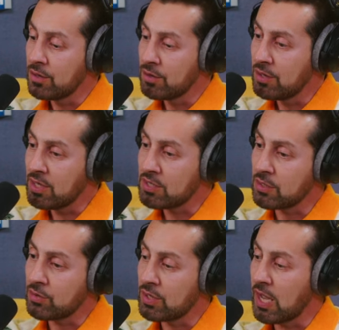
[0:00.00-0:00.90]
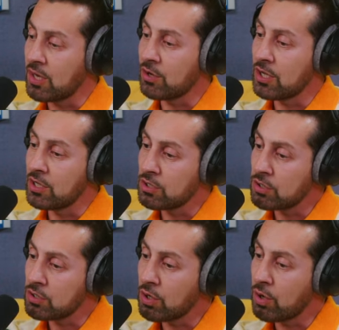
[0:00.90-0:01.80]
this creator is
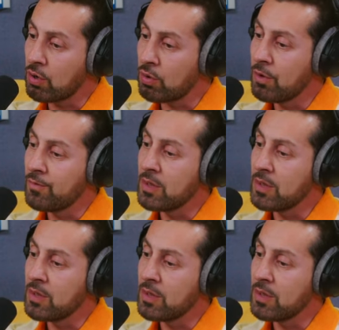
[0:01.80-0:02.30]
so